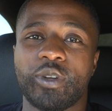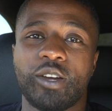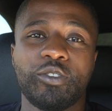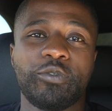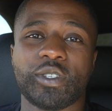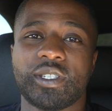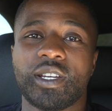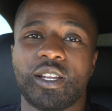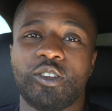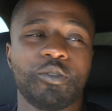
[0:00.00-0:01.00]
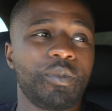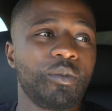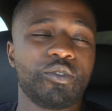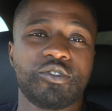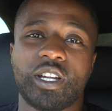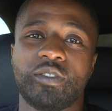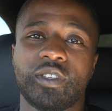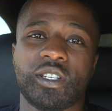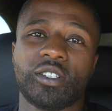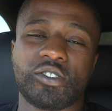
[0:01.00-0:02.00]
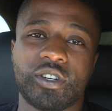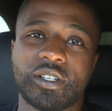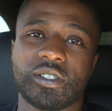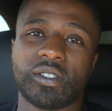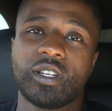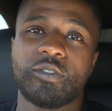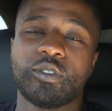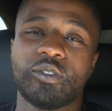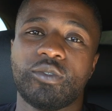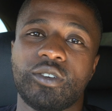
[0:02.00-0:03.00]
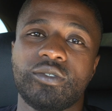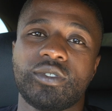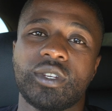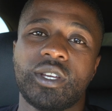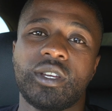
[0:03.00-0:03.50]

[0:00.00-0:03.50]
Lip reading: Now, if you're seeing a lot of people driving these trucks and stuff on the roads,